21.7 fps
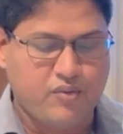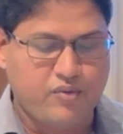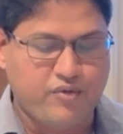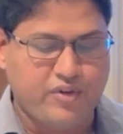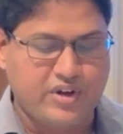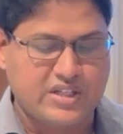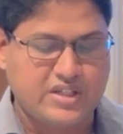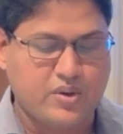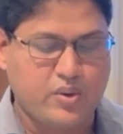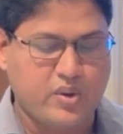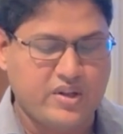
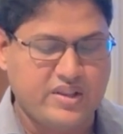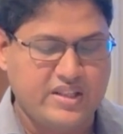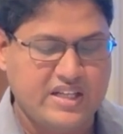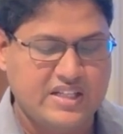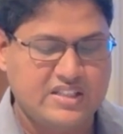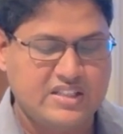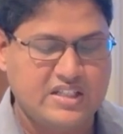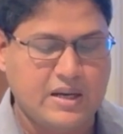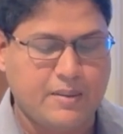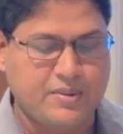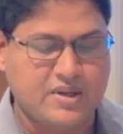1
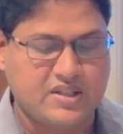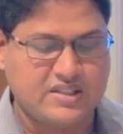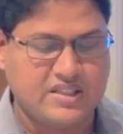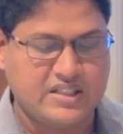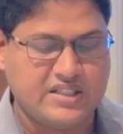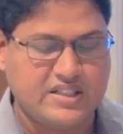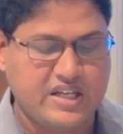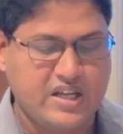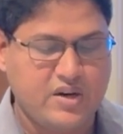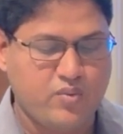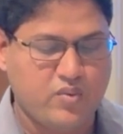Corinthians chapter
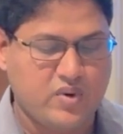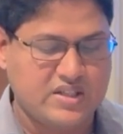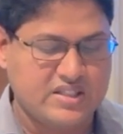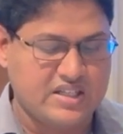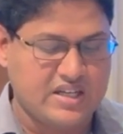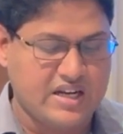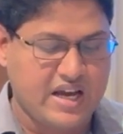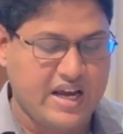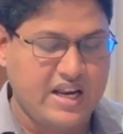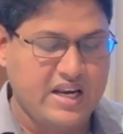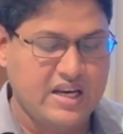16, verse
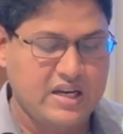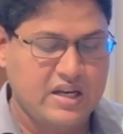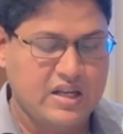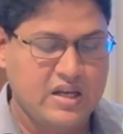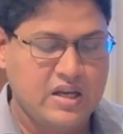9,